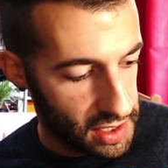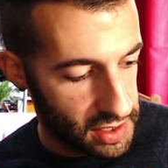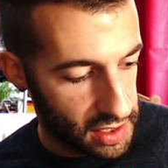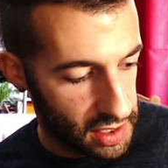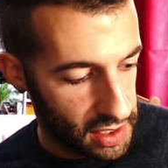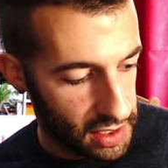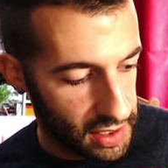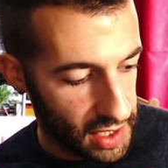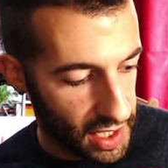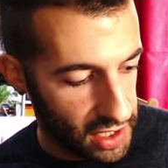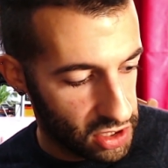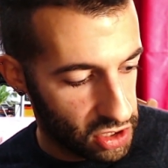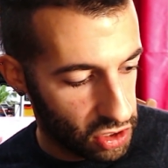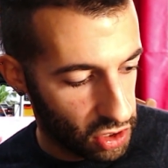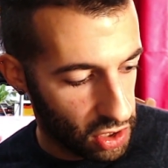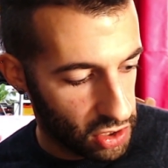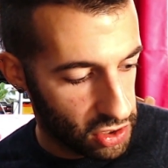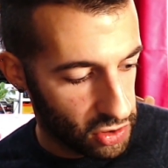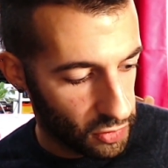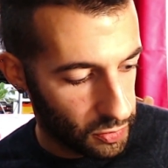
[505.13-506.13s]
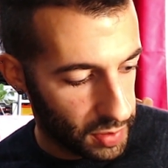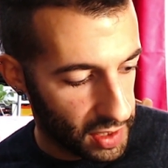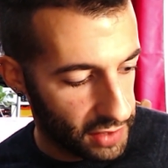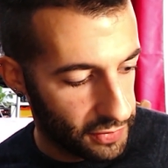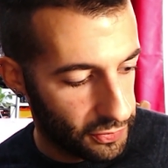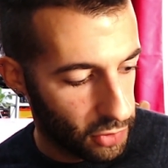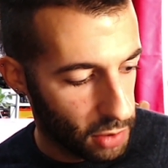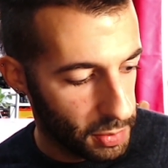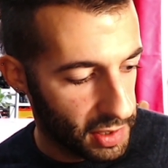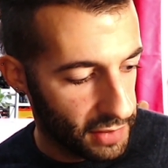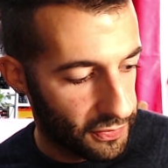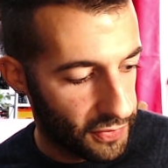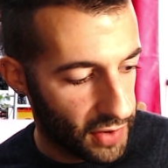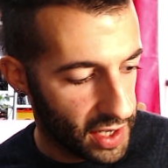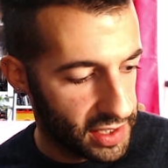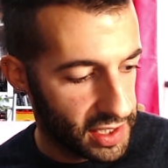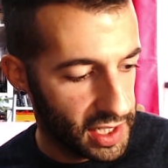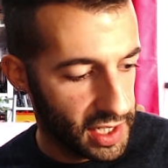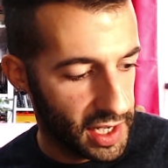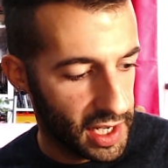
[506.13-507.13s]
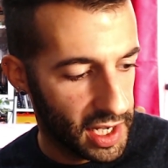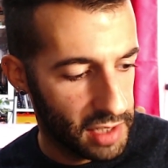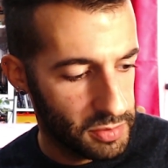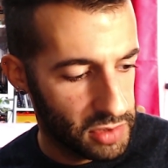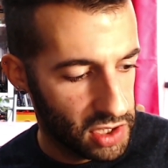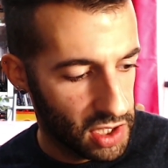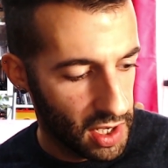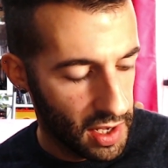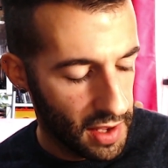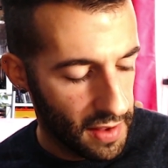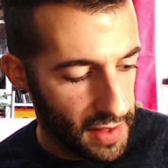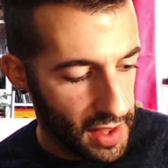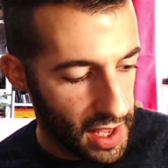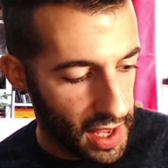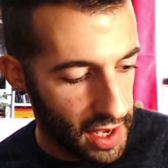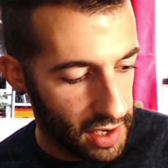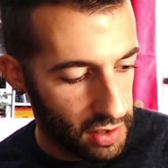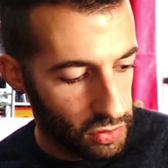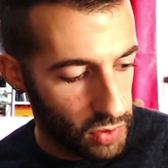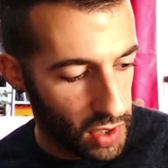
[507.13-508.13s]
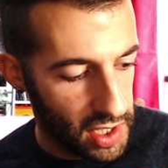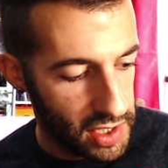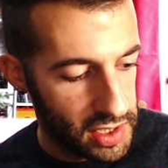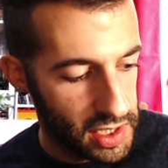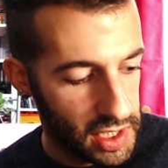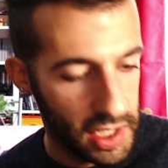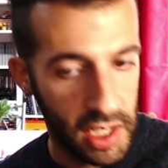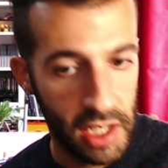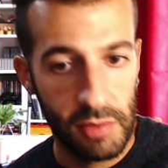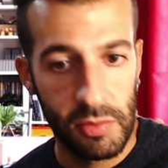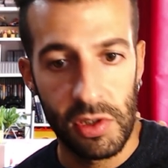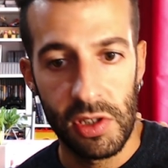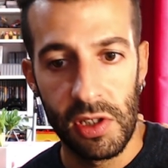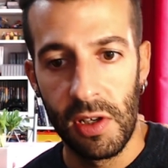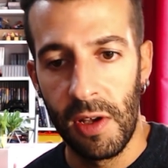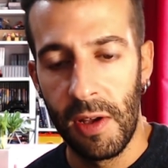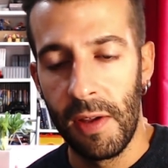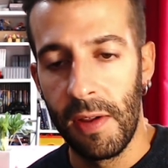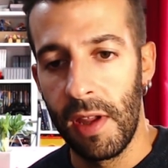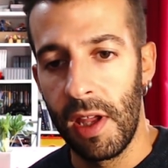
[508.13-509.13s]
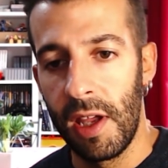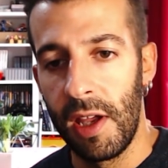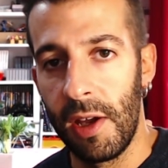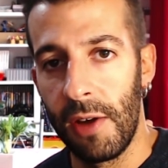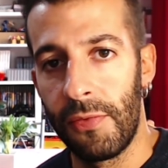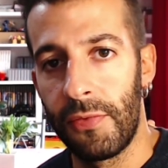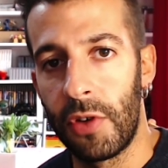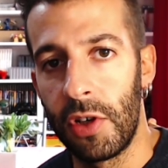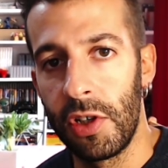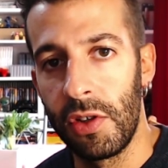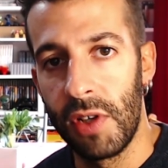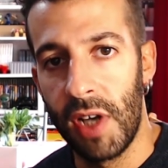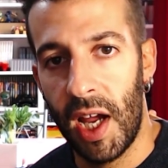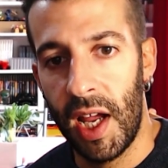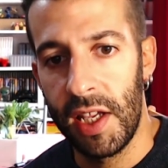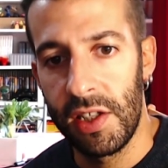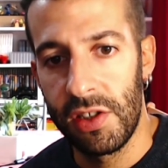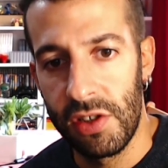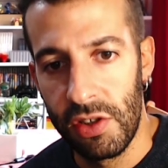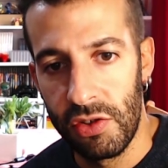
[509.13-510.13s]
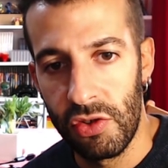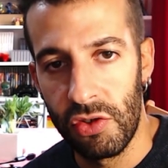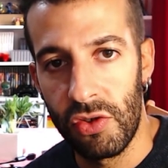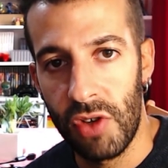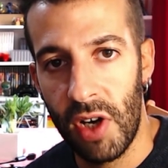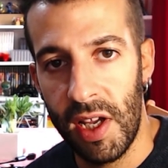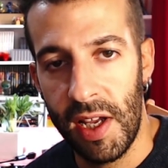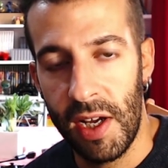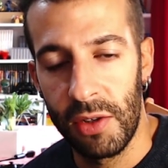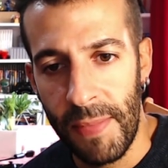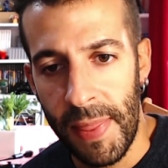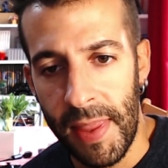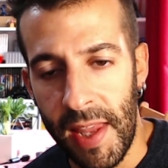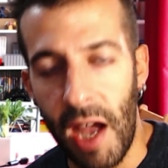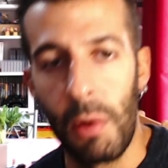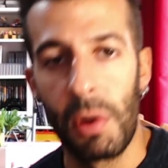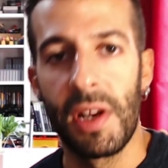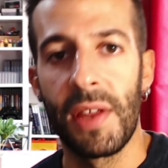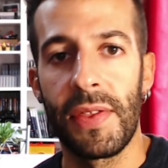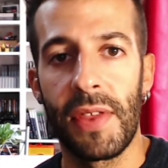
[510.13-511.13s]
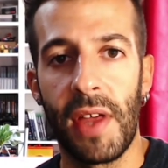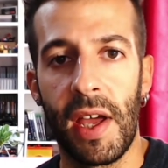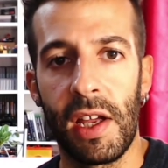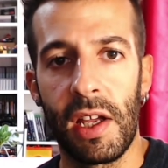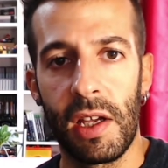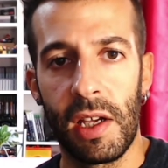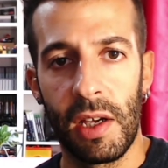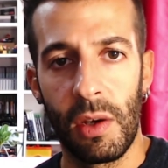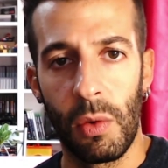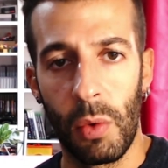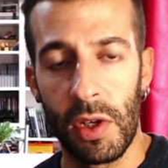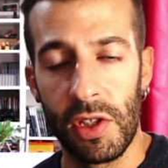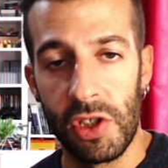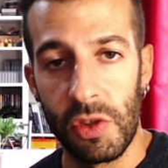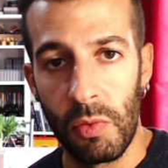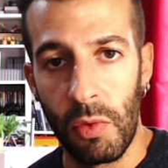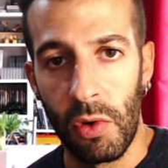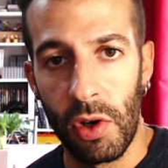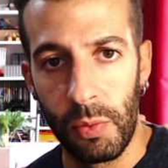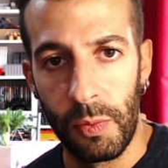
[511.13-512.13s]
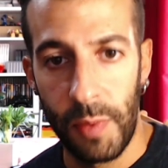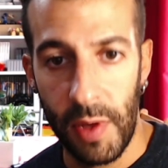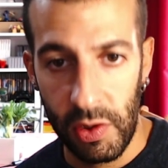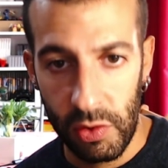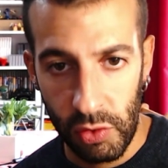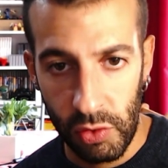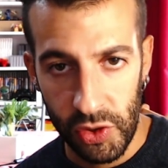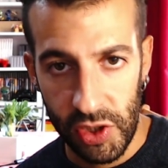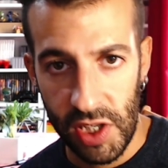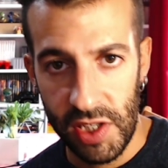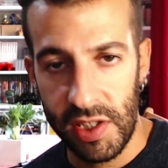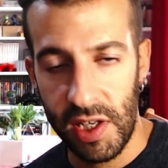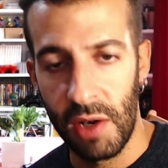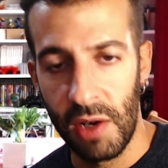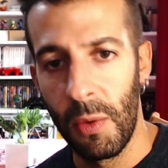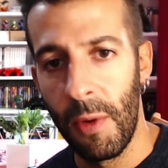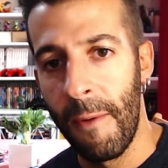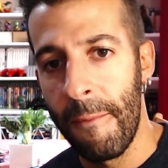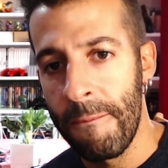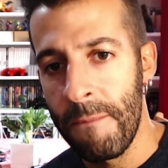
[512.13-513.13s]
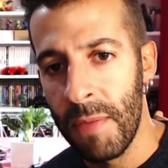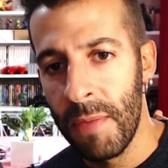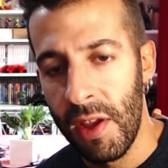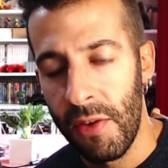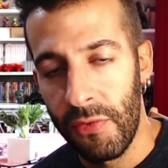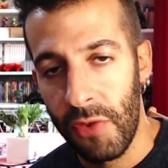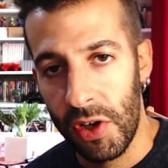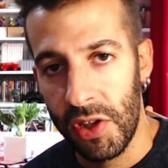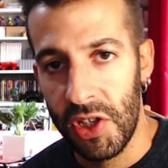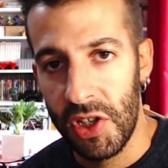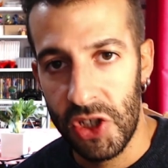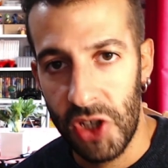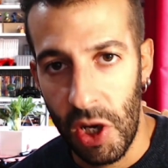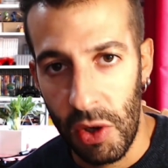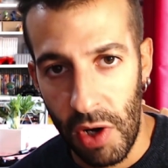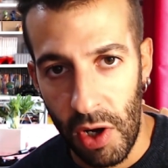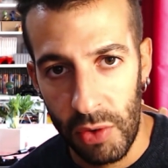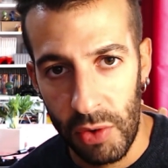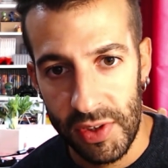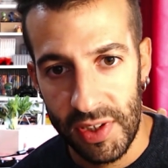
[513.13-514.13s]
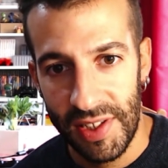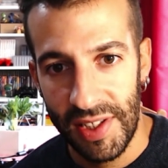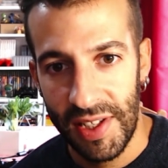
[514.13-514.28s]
a nice choice of platforming, fighting games and racing games for you guys to try out. I want to thank once more Pedro Conceição for the shout out